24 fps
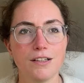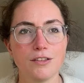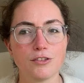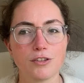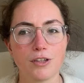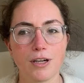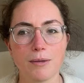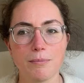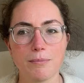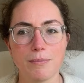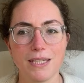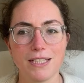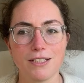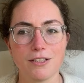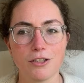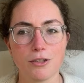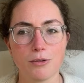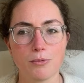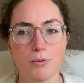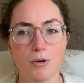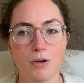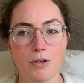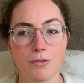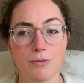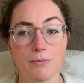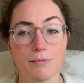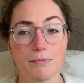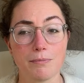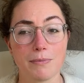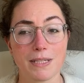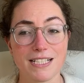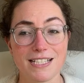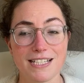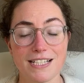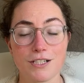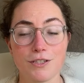so I made her one
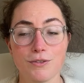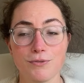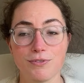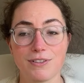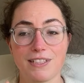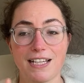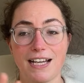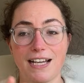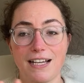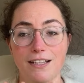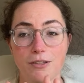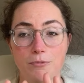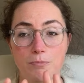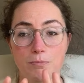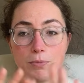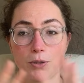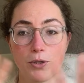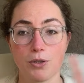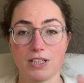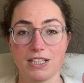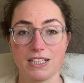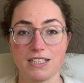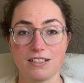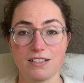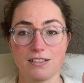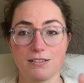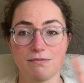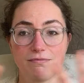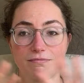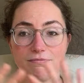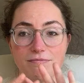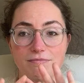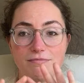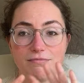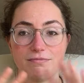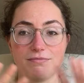myself that had a pocket
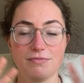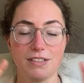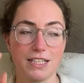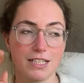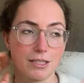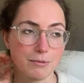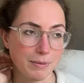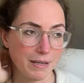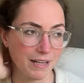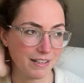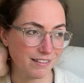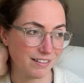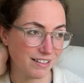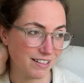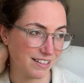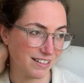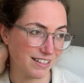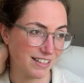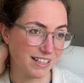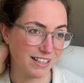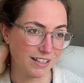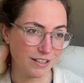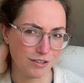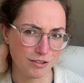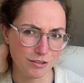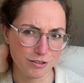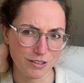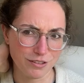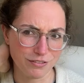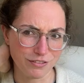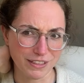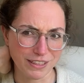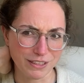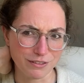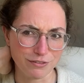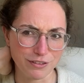in the back. I'll look
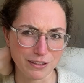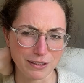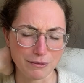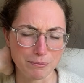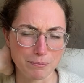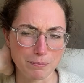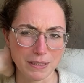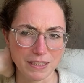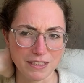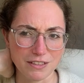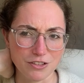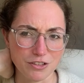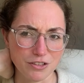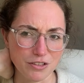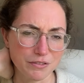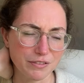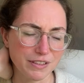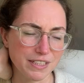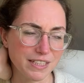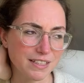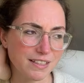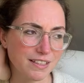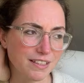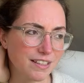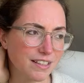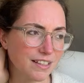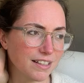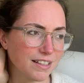if I can find a picture of it.